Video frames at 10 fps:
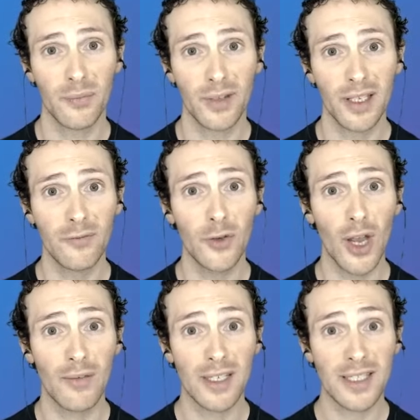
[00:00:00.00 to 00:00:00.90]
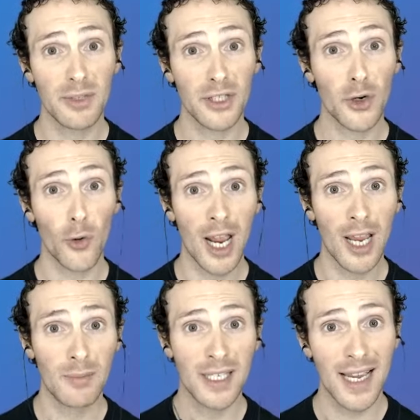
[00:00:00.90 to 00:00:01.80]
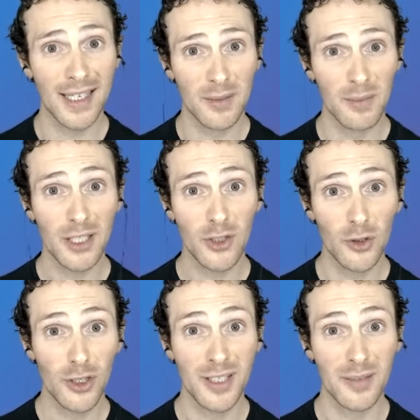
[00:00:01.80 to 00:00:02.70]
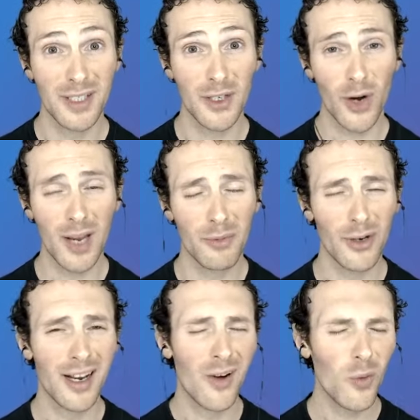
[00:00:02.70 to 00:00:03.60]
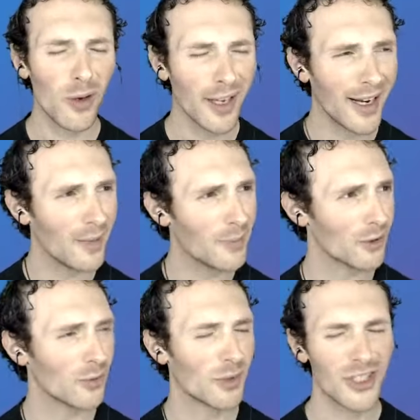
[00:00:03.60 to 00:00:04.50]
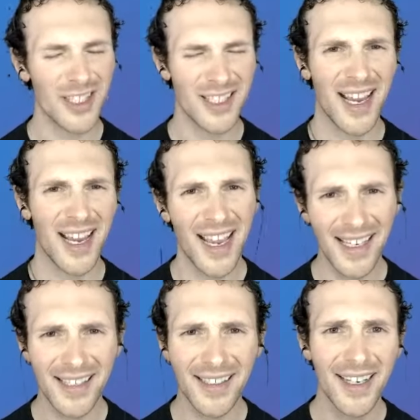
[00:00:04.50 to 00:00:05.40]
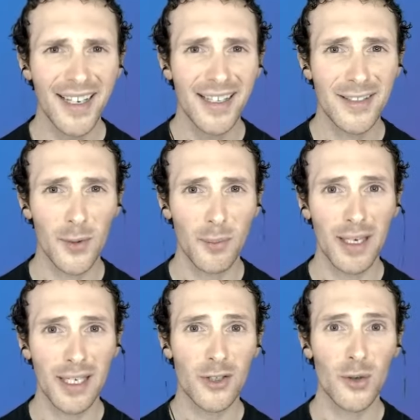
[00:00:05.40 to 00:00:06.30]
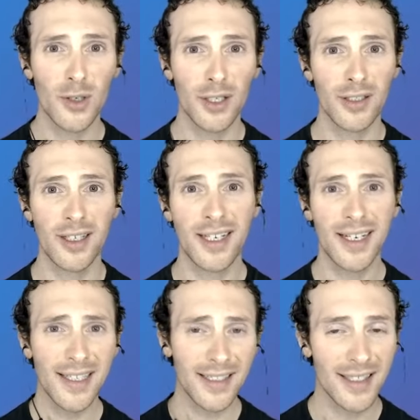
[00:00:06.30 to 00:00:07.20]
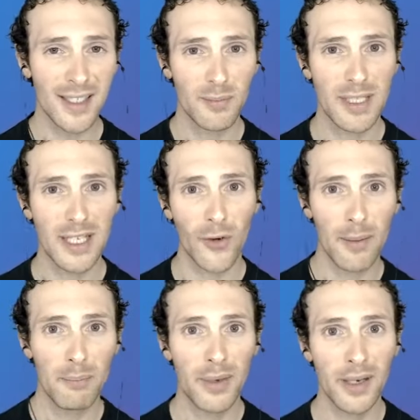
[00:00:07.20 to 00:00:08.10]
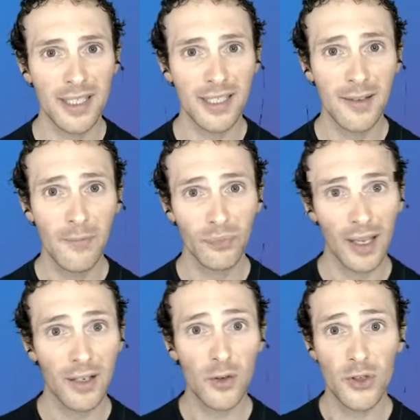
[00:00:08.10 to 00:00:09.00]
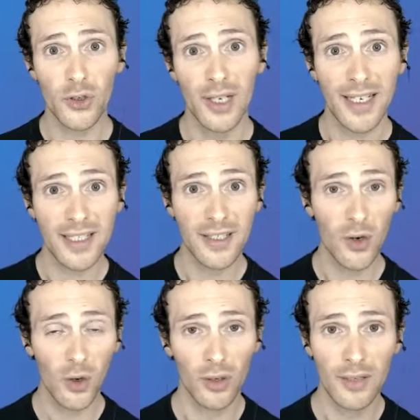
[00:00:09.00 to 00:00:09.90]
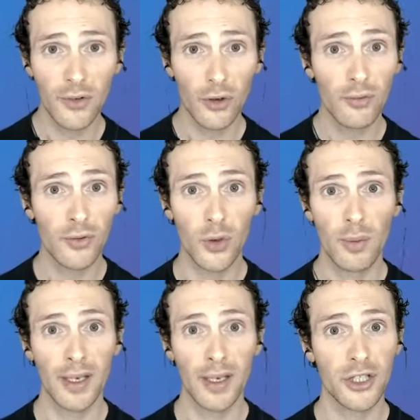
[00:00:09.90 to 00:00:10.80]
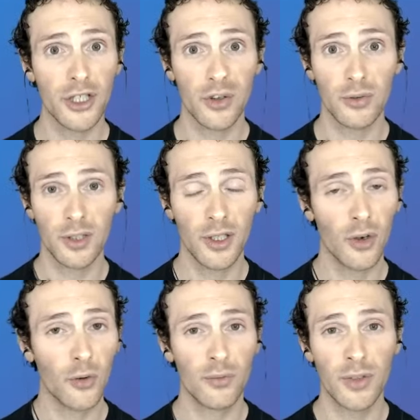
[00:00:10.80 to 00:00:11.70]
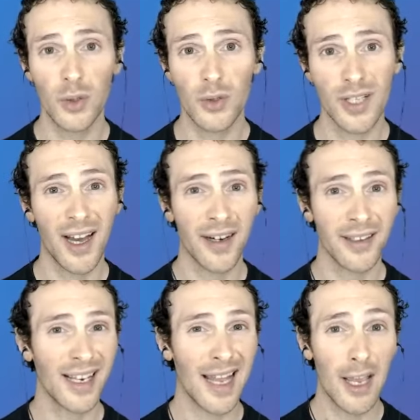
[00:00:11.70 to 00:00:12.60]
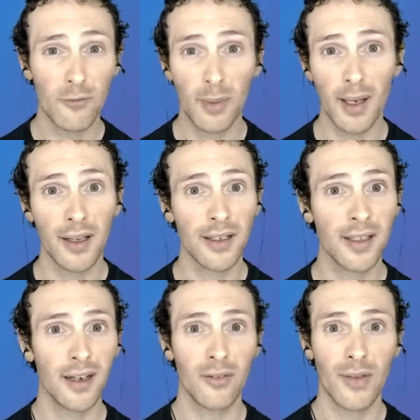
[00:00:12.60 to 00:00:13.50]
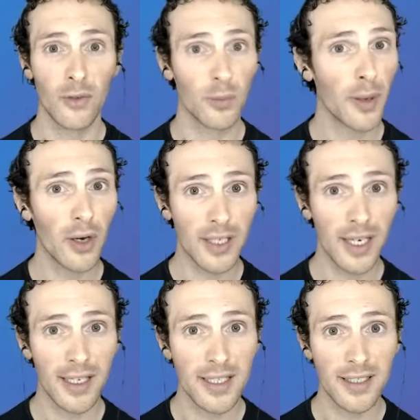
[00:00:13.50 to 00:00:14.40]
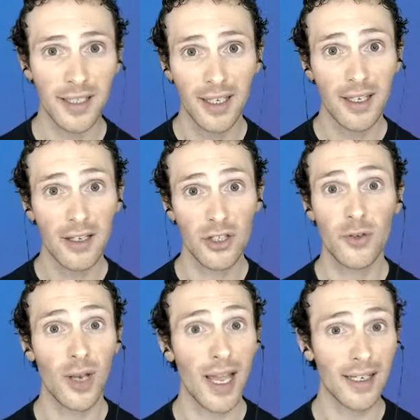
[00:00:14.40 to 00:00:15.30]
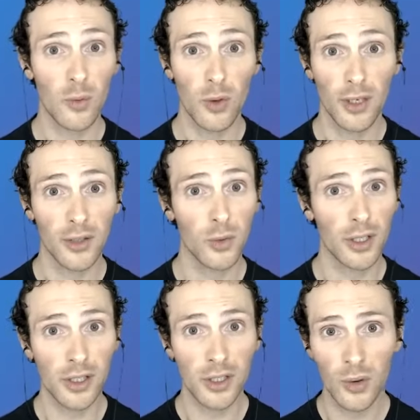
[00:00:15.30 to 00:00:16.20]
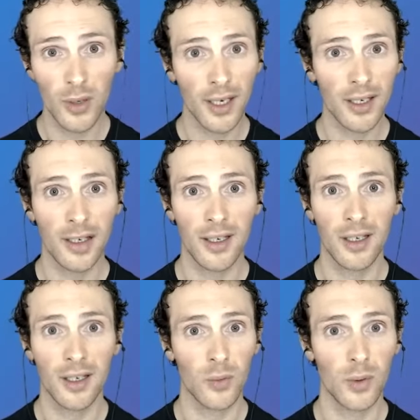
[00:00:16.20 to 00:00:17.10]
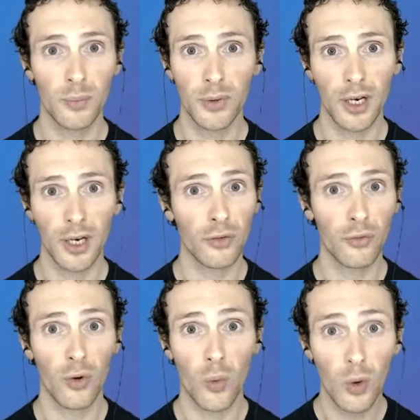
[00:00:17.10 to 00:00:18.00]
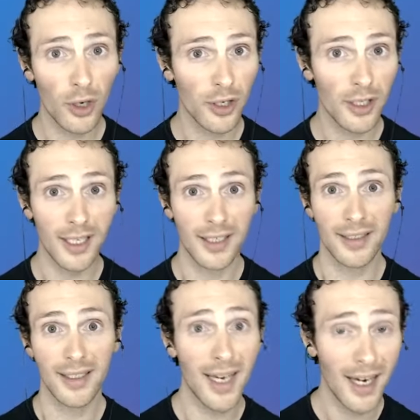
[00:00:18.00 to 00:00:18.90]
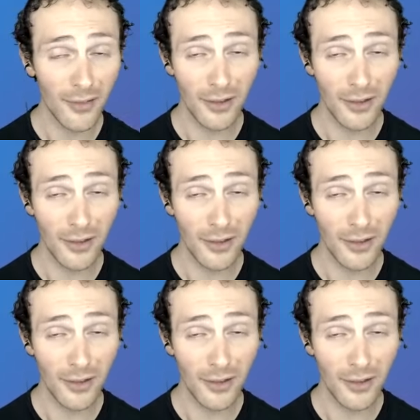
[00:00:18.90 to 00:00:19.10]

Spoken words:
If you haven't subscribed yet, make sure you subscribe right now. What a episode we just had! So make sure you click the subscribe button, and also let us know. Leave a review about the show. You know, reviews are the lifeblood of every podcast. So if you like the work that we are doing, we put a lot of work and care